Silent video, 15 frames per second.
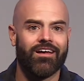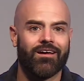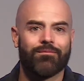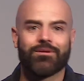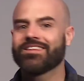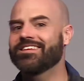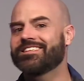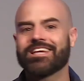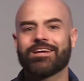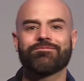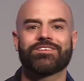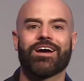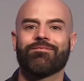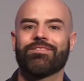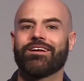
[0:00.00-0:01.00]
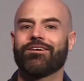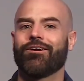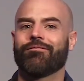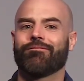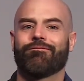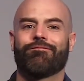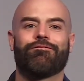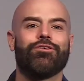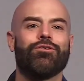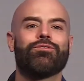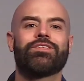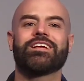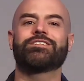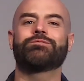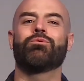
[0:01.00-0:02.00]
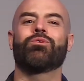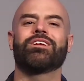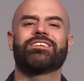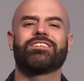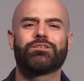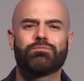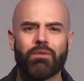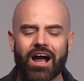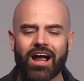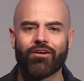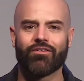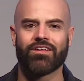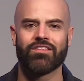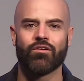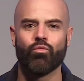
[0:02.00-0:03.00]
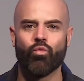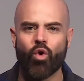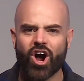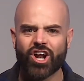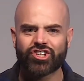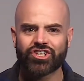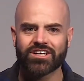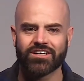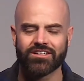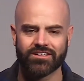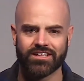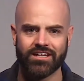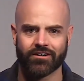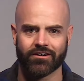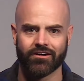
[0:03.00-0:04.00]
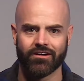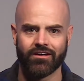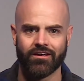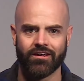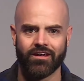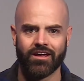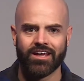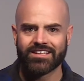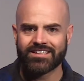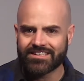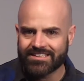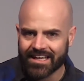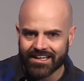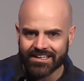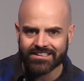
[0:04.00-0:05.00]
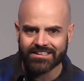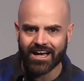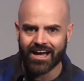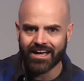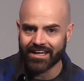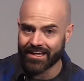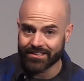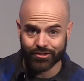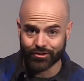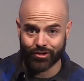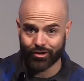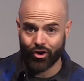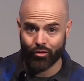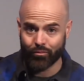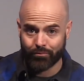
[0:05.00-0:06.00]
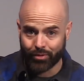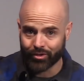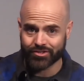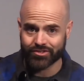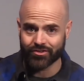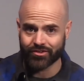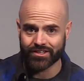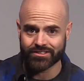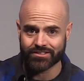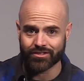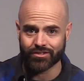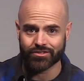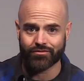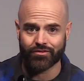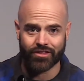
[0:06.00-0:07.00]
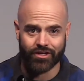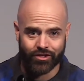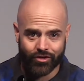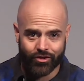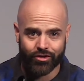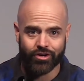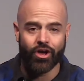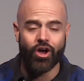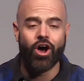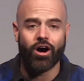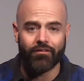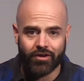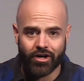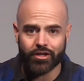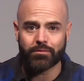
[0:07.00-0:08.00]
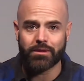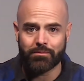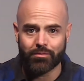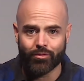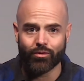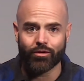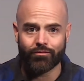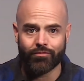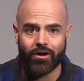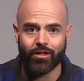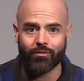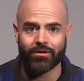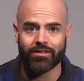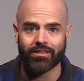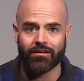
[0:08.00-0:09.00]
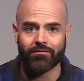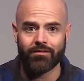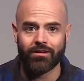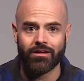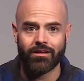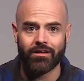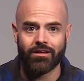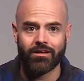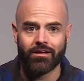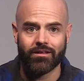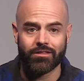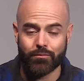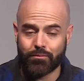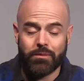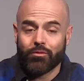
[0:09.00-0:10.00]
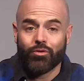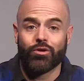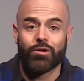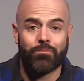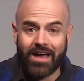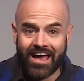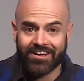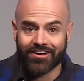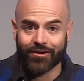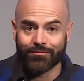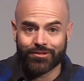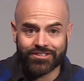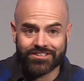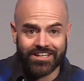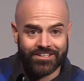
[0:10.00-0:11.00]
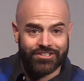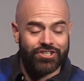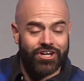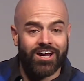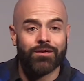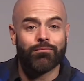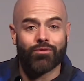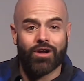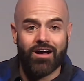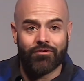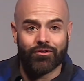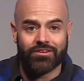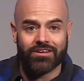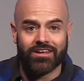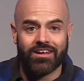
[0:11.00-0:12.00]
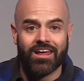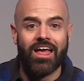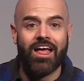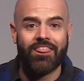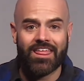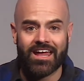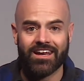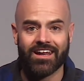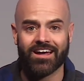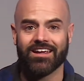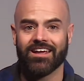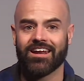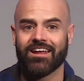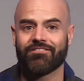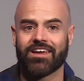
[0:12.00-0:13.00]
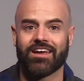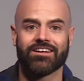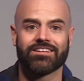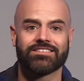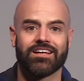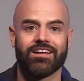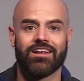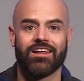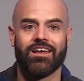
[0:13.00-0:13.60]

But at the same time, there are few things more inspiring than watching a leader set aside his or her own personal concerns for the good of all the people who are following them, the people who depend on them, just like Johnny Bravo did that night in Afghanistan.